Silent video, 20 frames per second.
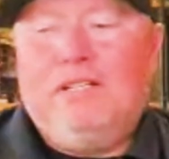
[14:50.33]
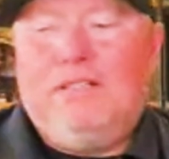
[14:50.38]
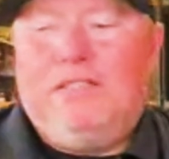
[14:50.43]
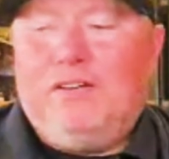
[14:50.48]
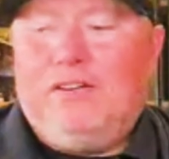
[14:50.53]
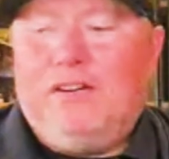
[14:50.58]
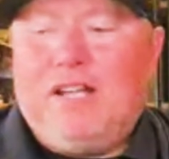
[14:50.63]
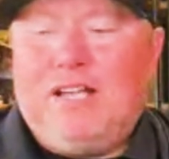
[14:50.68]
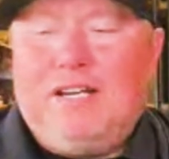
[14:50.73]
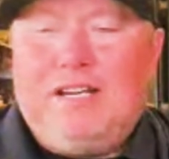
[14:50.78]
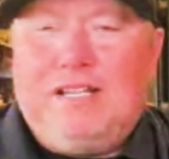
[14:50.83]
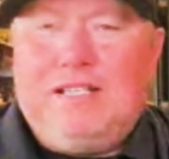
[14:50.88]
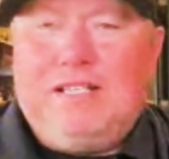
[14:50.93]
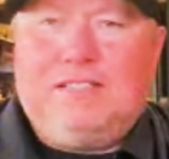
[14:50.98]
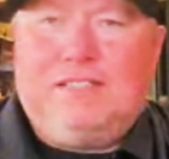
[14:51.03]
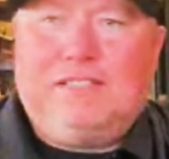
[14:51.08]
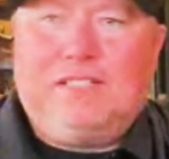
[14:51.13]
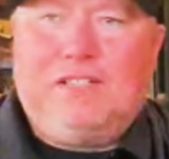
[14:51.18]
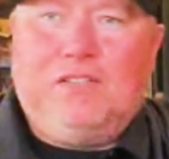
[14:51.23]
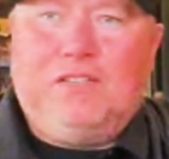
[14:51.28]
They're not
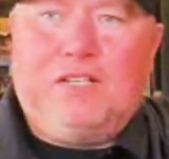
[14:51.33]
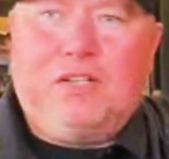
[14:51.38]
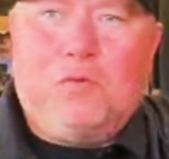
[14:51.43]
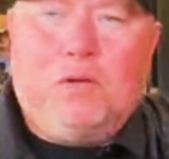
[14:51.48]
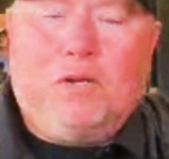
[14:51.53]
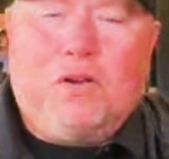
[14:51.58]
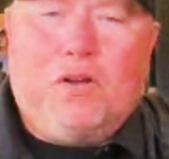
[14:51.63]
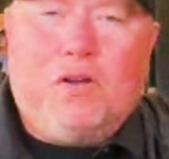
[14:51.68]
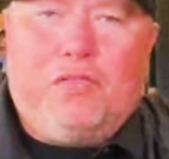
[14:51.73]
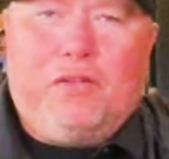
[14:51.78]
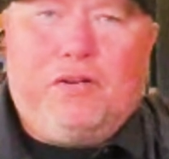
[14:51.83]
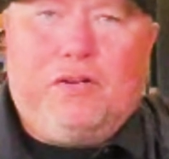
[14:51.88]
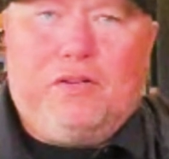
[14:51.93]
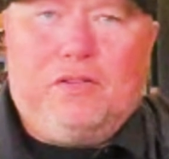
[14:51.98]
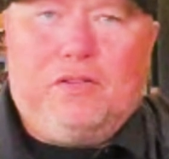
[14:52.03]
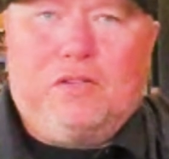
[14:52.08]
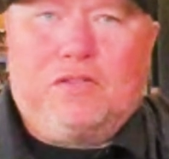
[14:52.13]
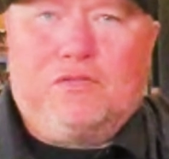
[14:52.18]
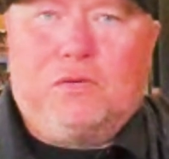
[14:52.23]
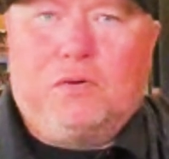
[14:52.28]
necessarily going on there to
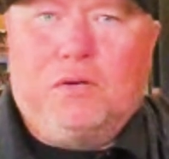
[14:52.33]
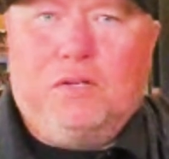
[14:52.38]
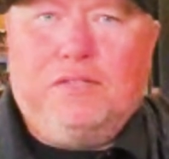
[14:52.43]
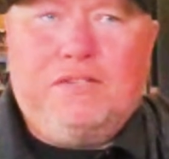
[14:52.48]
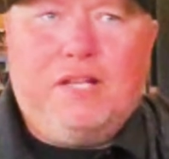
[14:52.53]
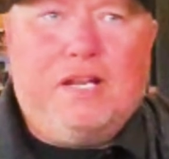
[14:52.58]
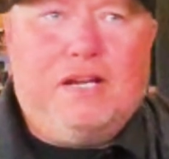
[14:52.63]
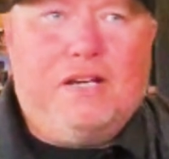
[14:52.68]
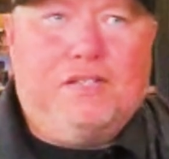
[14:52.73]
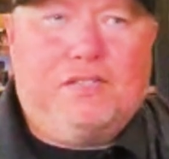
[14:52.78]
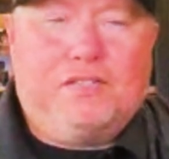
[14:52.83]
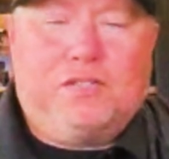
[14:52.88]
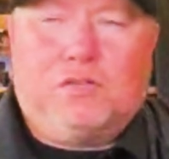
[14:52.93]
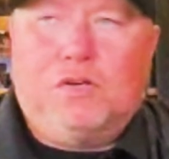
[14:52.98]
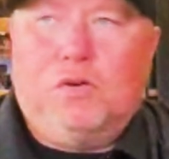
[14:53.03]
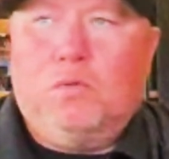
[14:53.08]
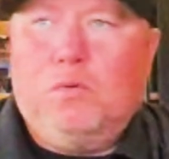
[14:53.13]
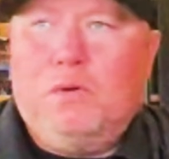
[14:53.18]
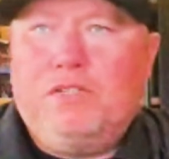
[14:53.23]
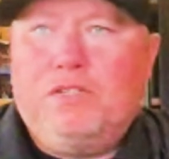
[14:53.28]
look for a dentist
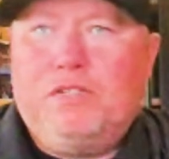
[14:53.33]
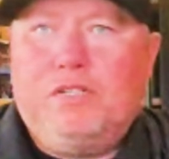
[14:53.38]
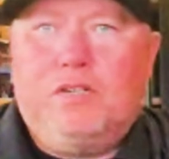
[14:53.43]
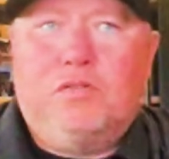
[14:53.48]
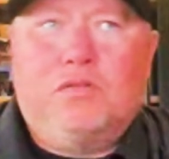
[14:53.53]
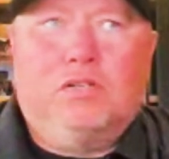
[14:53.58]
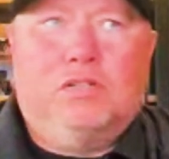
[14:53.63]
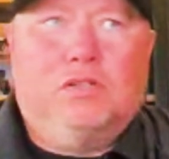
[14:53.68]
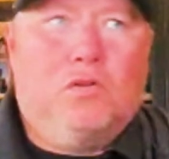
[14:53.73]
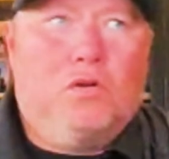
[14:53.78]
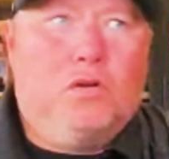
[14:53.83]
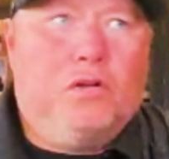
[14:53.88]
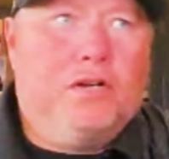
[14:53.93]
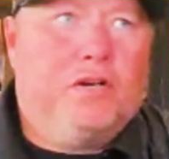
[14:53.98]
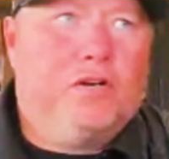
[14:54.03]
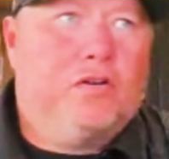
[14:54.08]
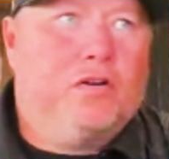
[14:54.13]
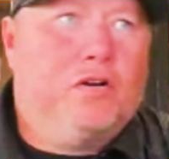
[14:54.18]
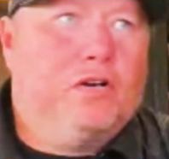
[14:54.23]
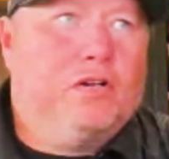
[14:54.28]
or a widget or a
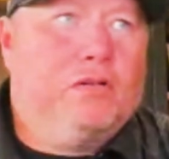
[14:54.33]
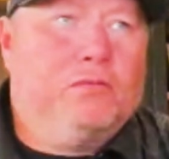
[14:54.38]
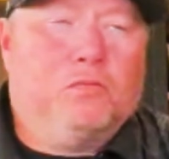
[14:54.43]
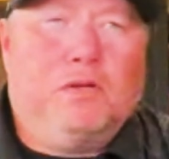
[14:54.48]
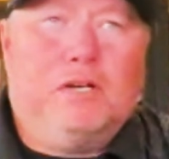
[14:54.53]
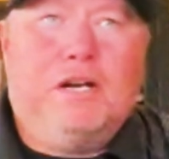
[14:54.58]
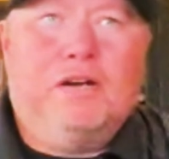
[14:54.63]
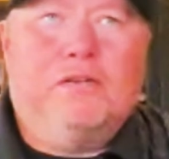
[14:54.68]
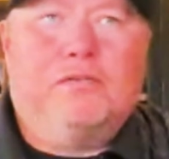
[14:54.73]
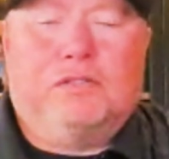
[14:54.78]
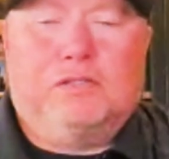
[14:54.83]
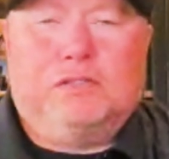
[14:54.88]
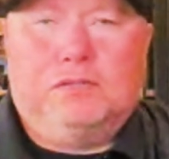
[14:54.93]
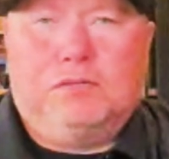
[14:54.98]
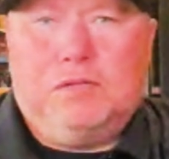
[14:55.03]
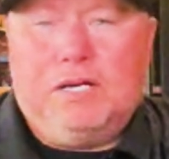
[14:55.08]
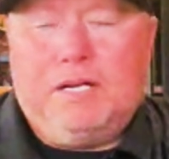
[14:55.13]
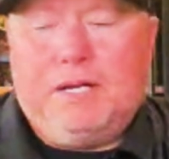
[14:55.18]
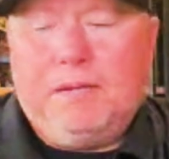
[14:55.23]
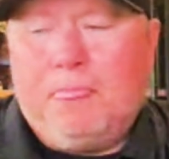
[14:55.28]
lawyer or whatever,
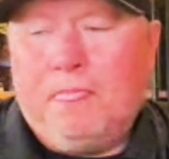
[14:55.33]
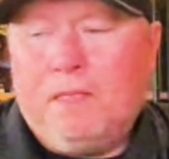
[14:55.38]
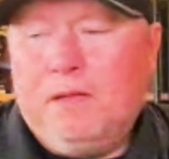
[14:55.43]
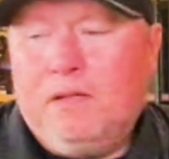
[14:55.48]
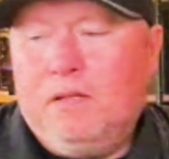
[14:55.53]
right?